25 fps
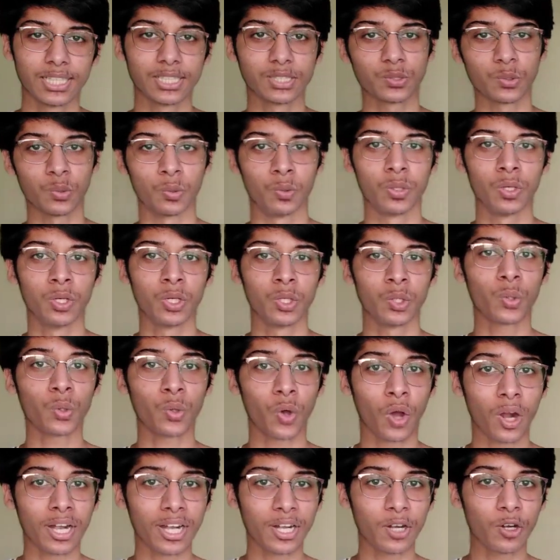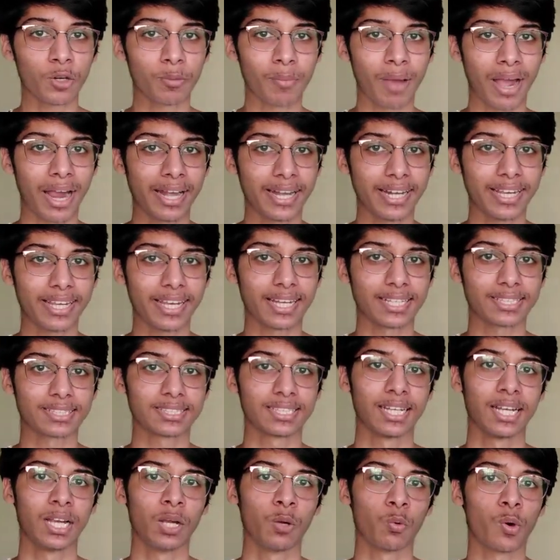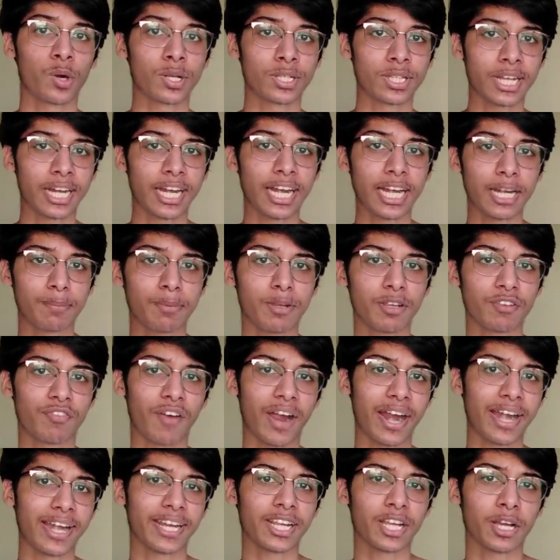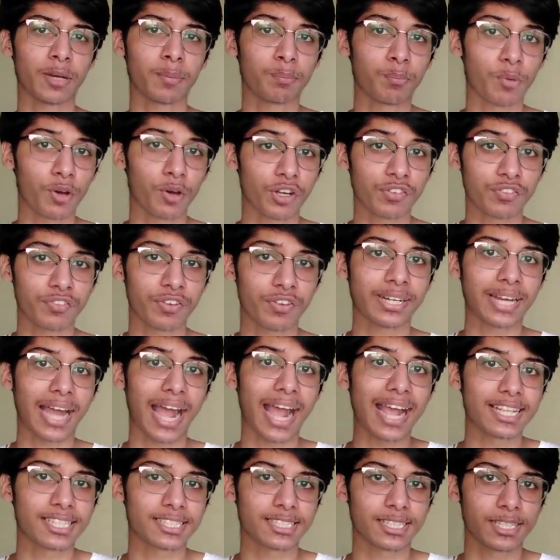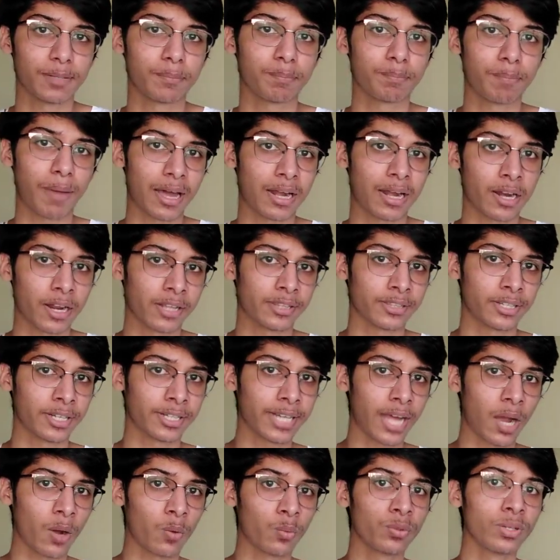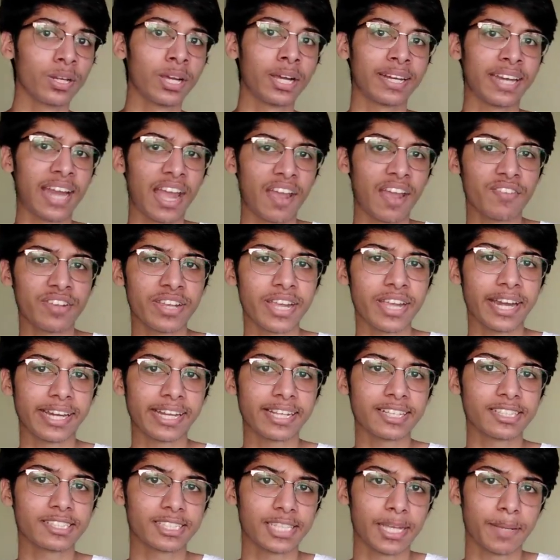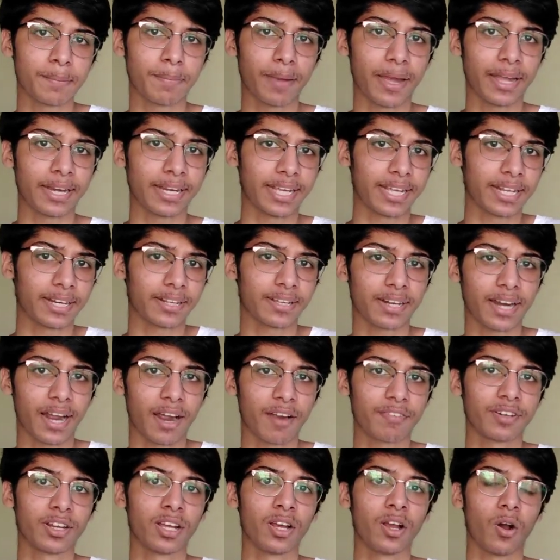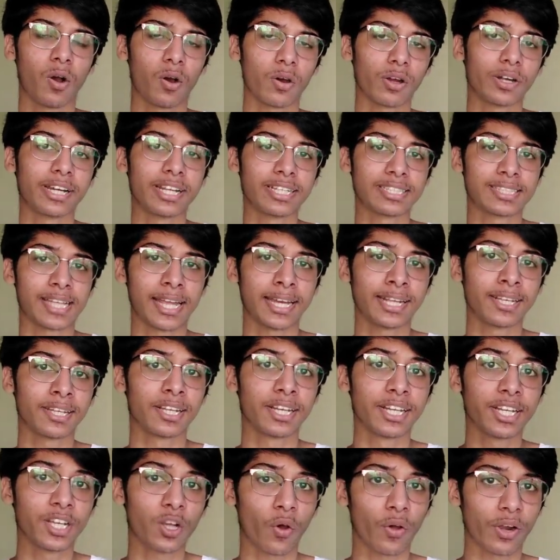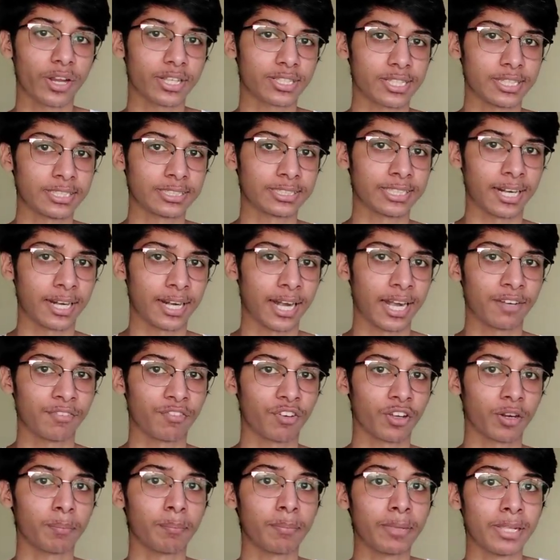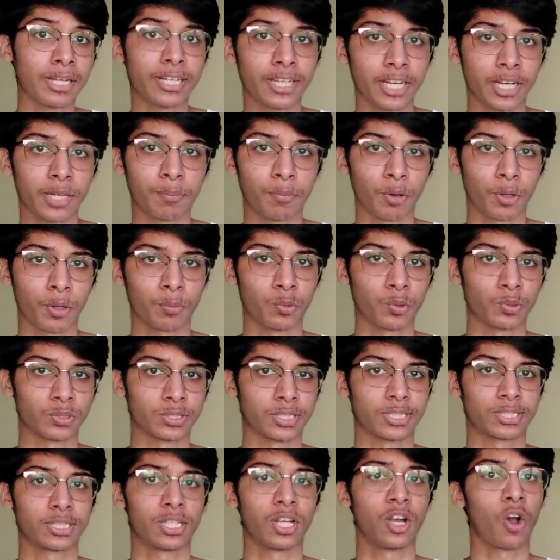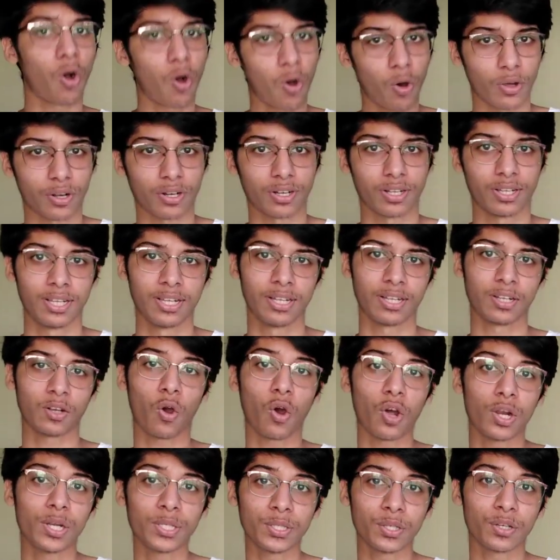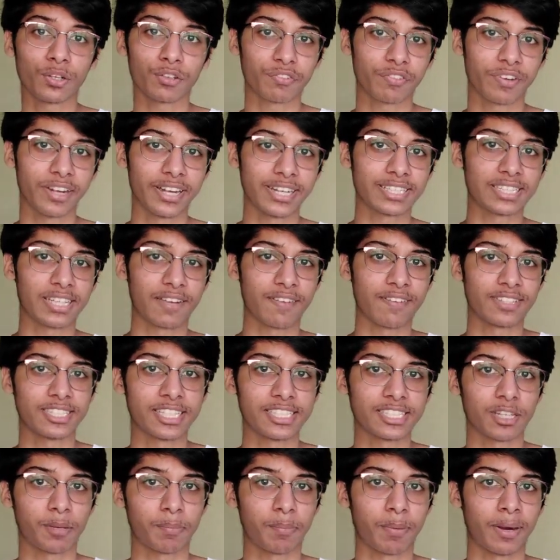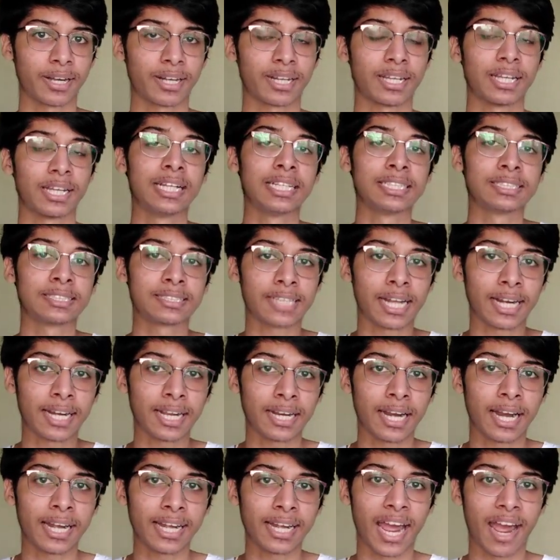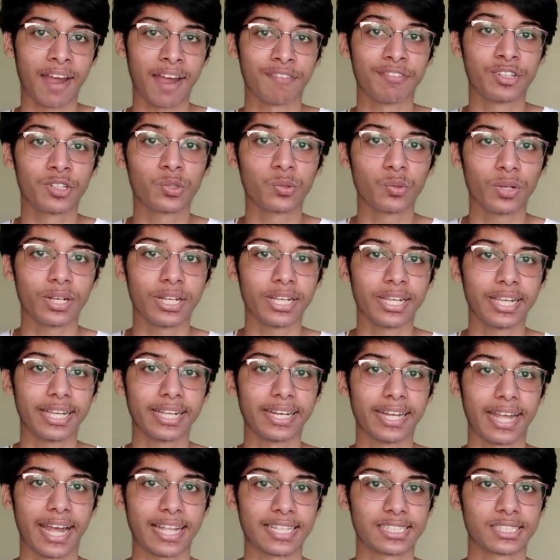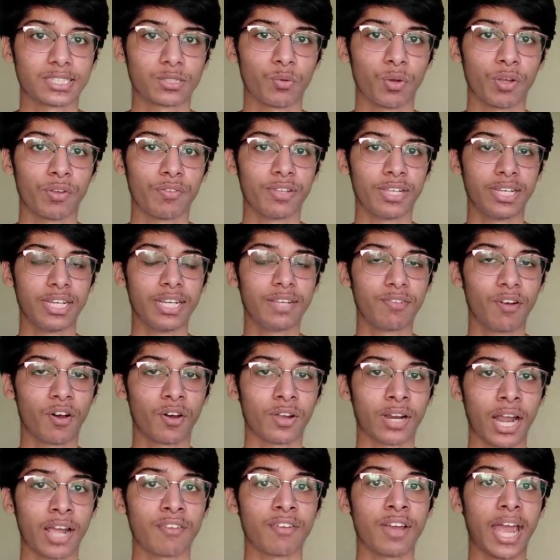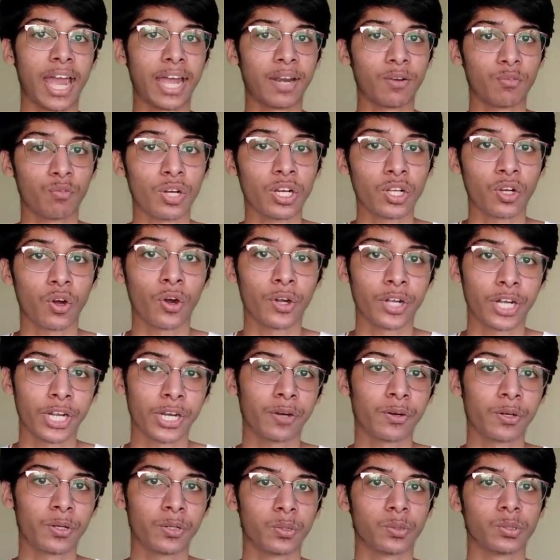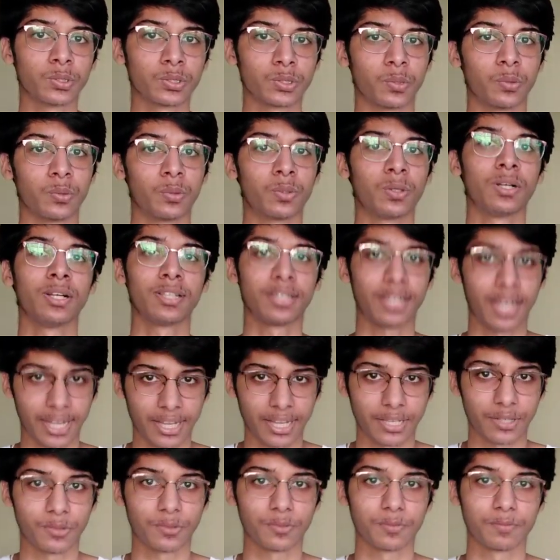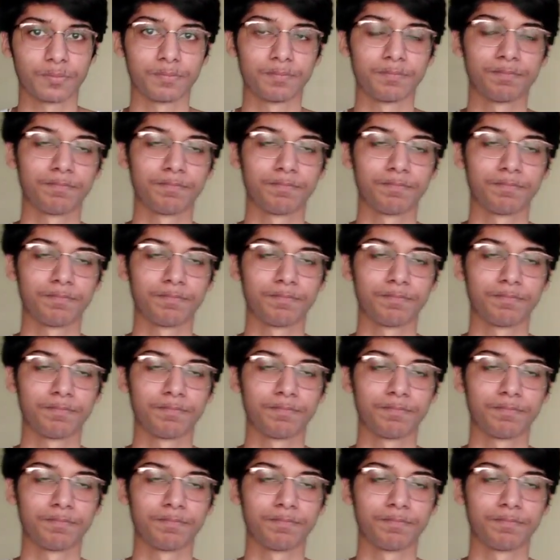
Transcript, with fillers: so to conclude my ideas whether it be finding a perfect ice cream parlor in the town, navigating ship and aircraft, or designing reconnaissance satellite for military purposes, or calling your friend seven seas apart, satellite have truly enhanced the way we live our life and will continue to do so. Thank you.